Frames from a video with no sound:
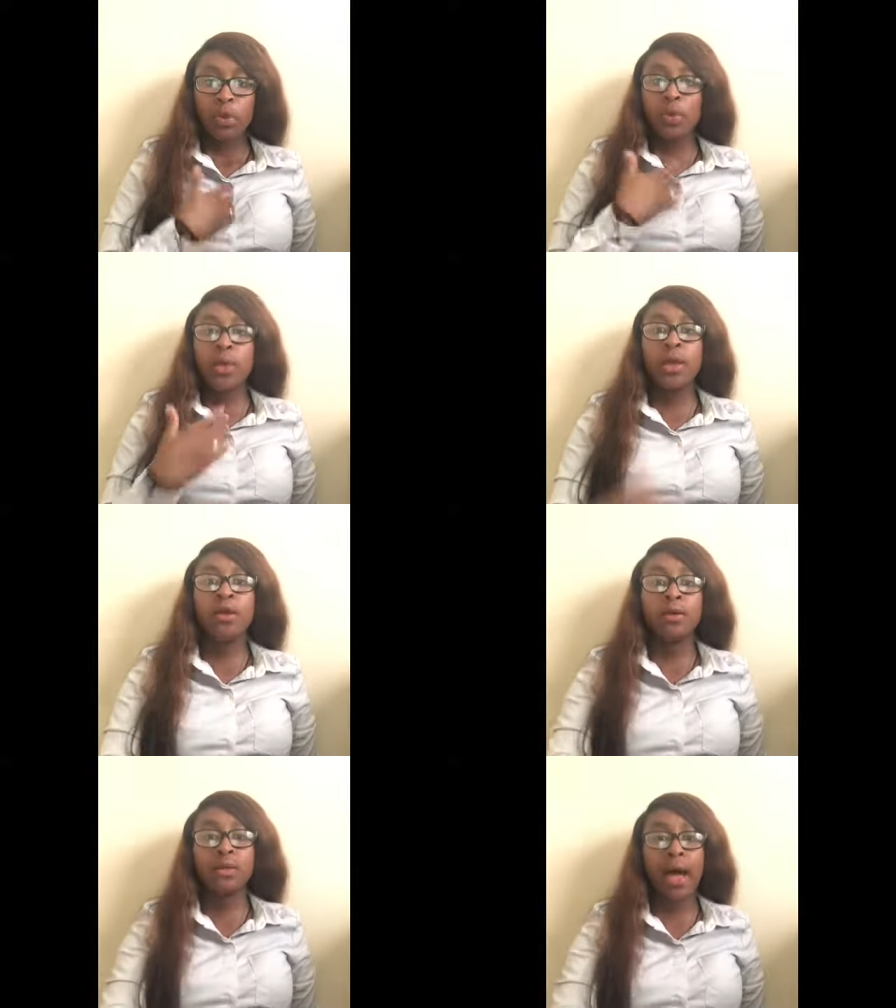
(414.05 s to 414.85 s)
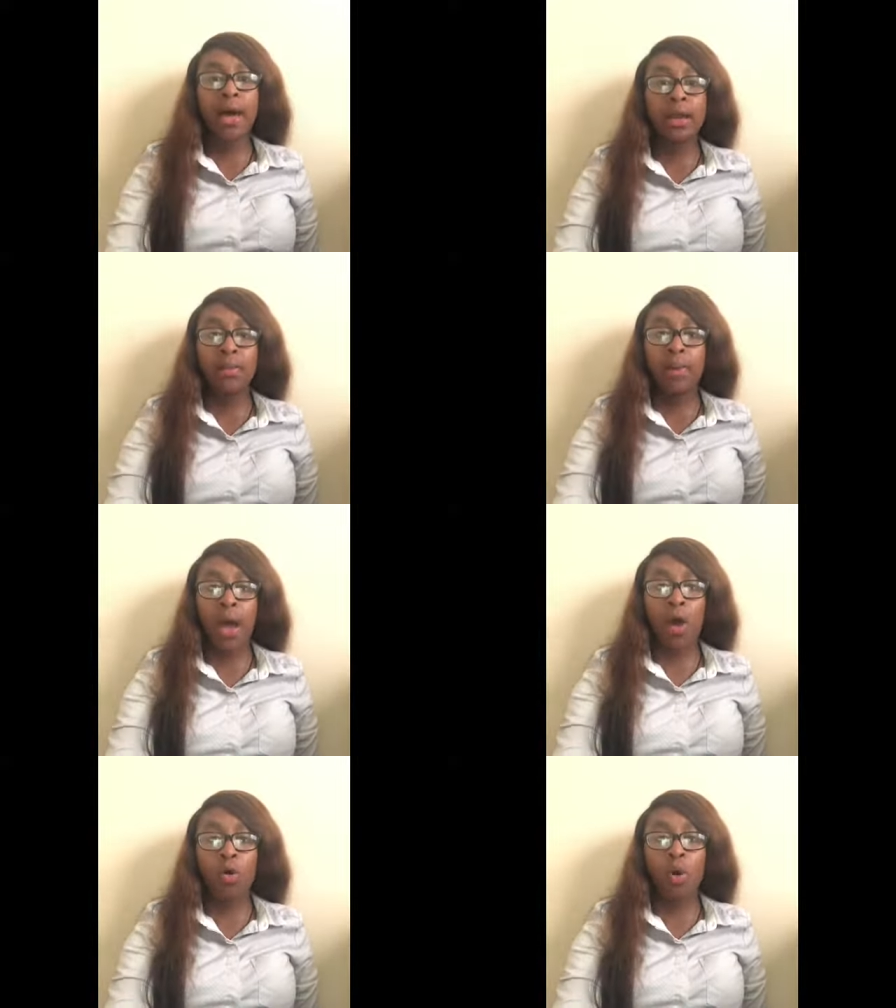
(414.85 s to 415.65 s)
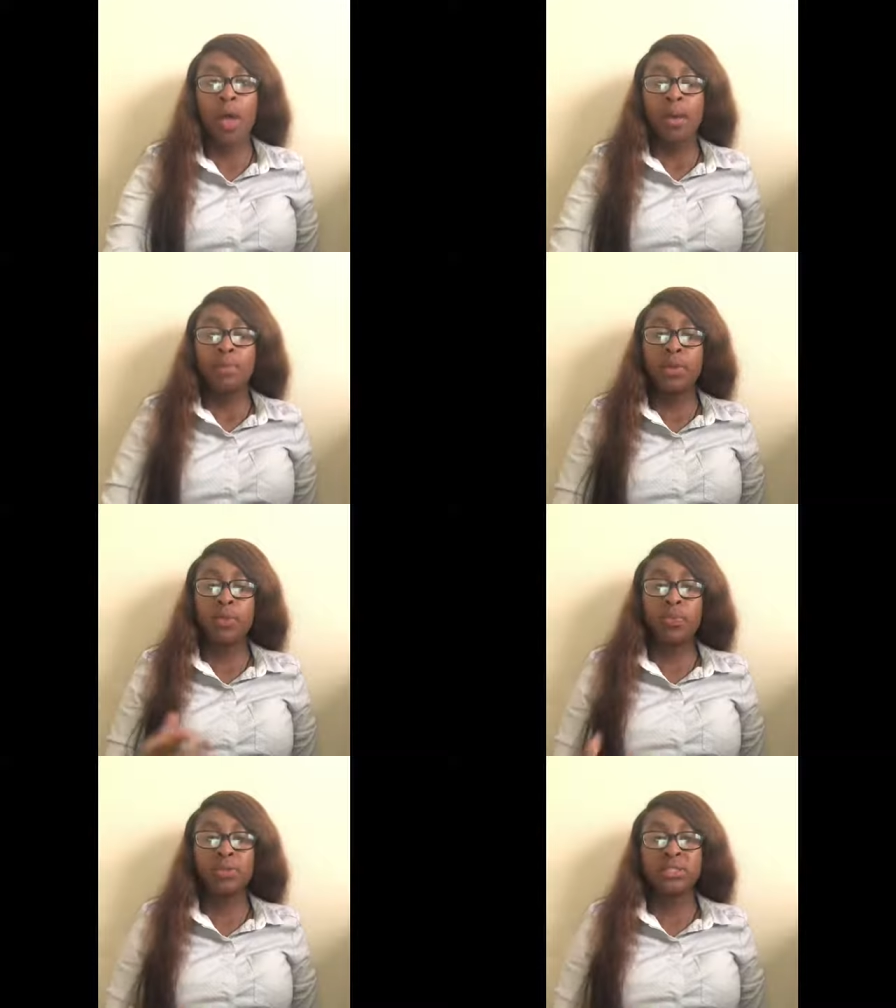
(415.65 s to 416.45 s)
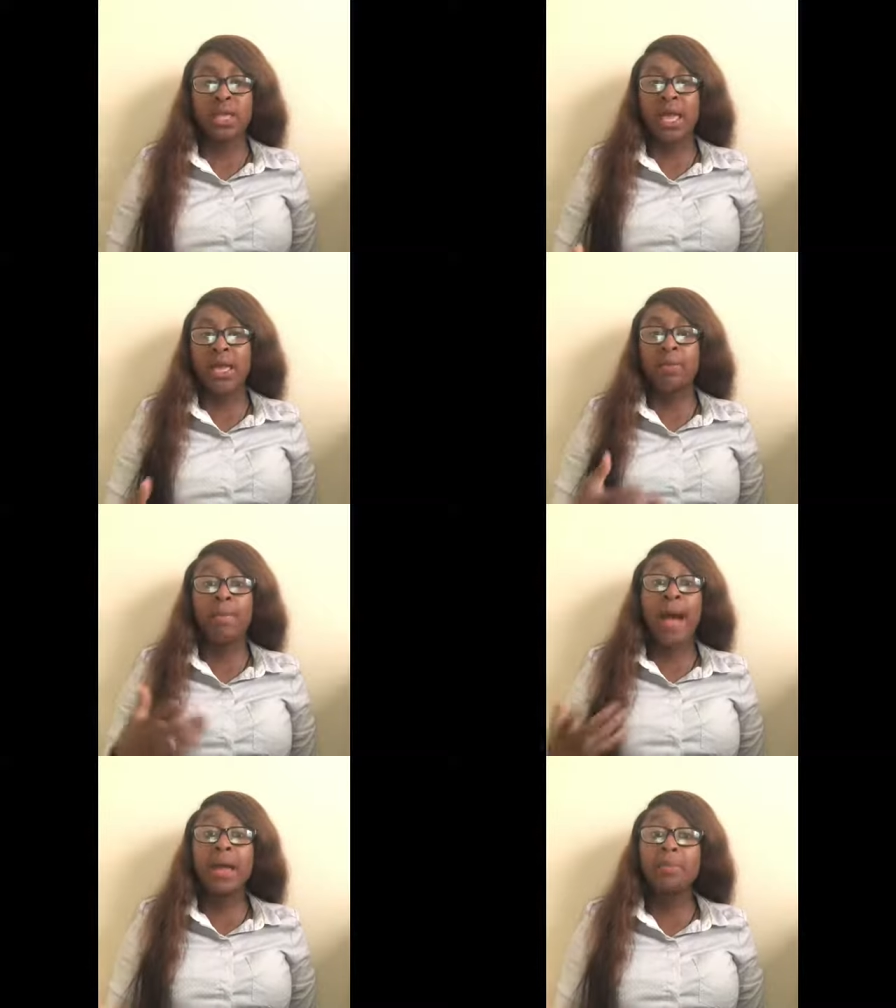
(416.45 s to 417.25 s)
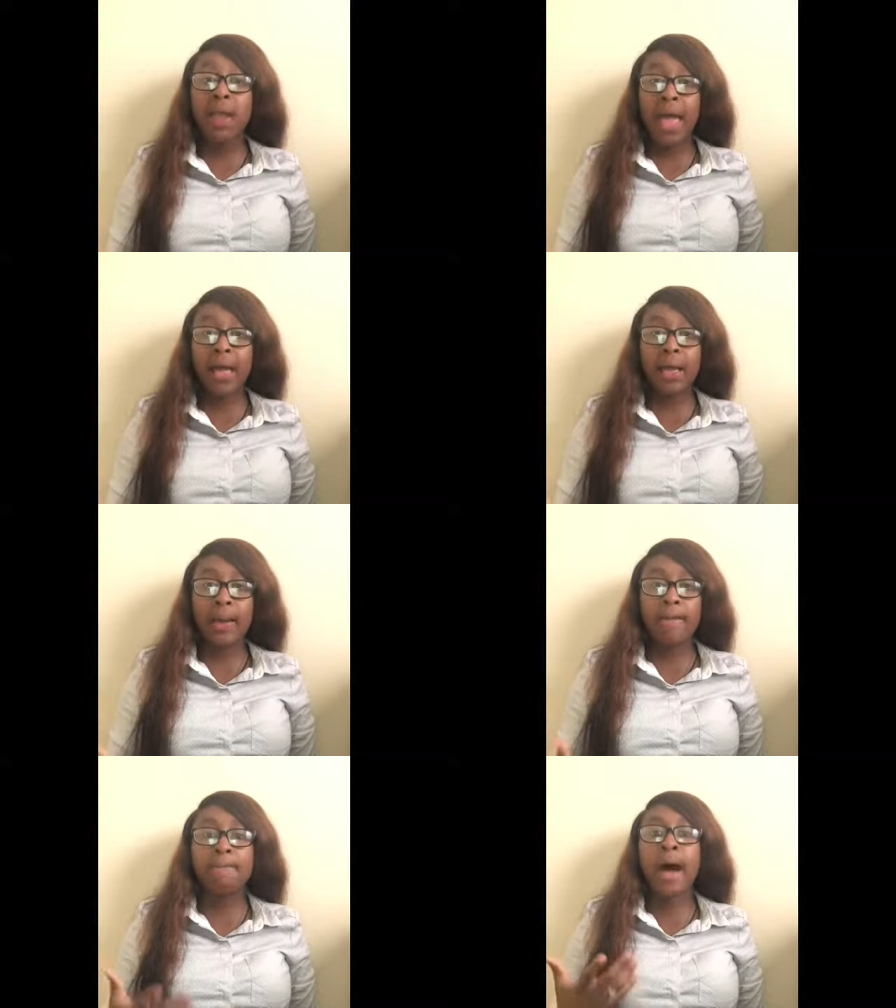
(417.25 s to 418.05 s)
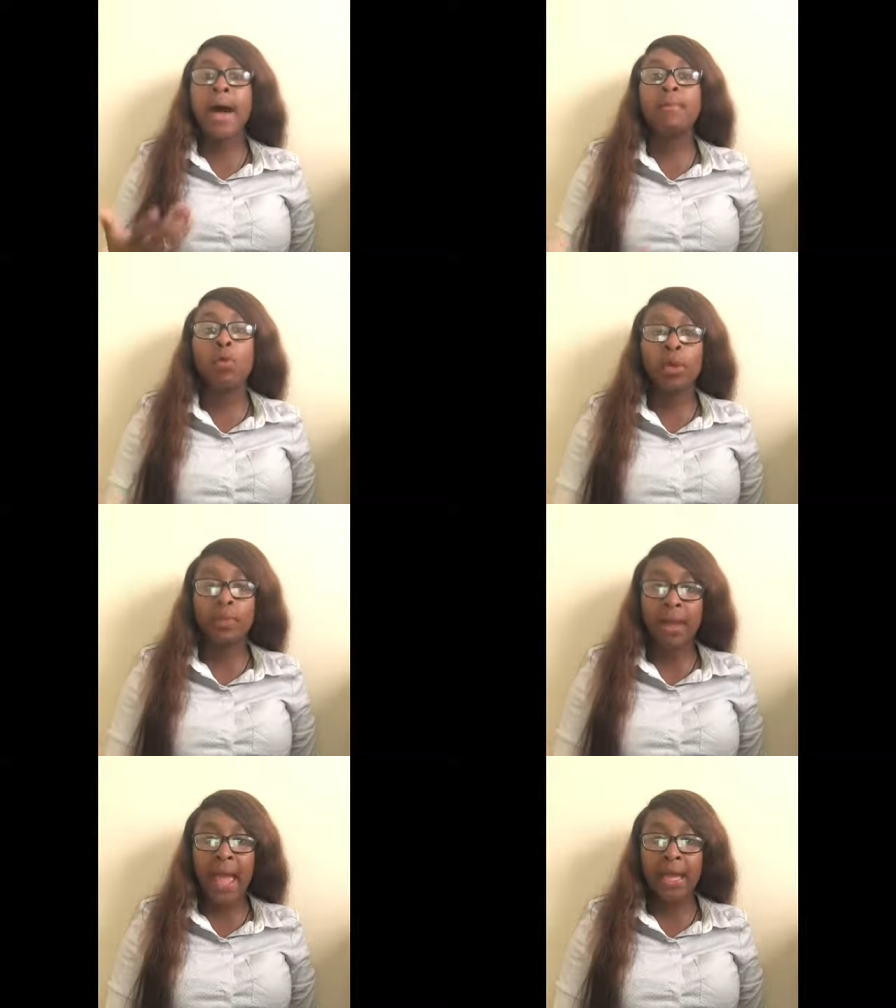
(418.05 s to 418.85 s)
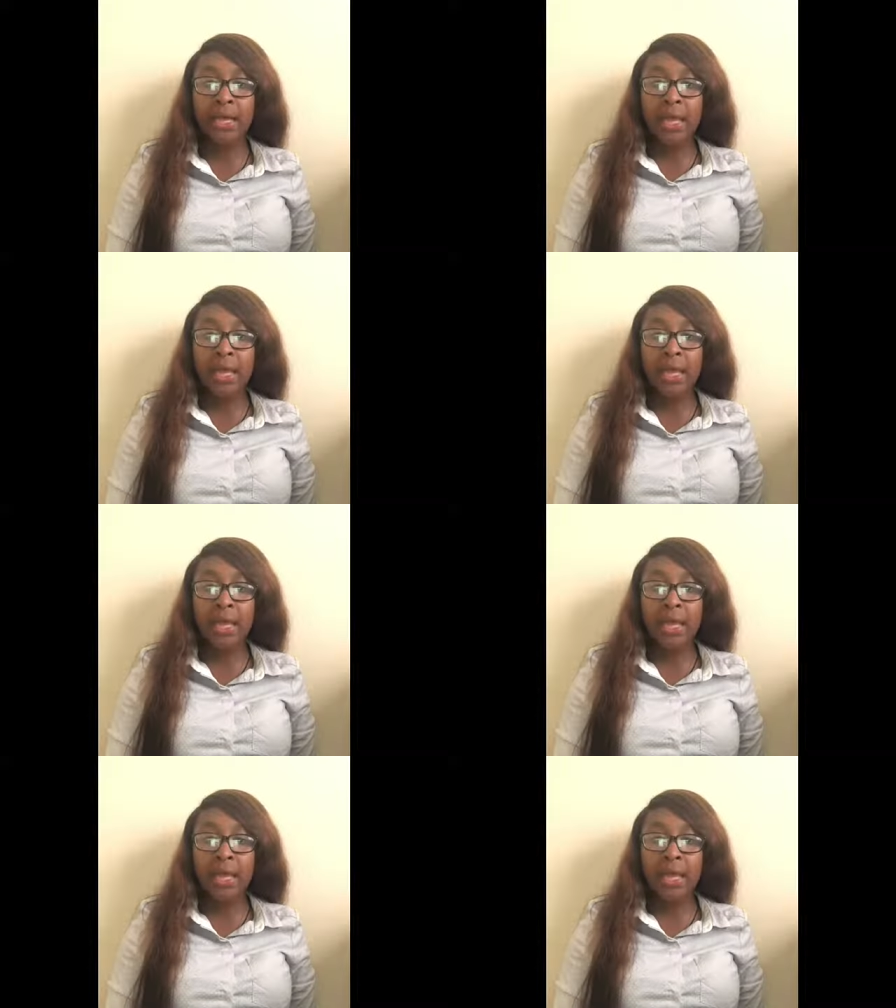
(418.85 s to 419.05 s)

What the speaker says: You hear a lot about people saying, buy black, buy more black.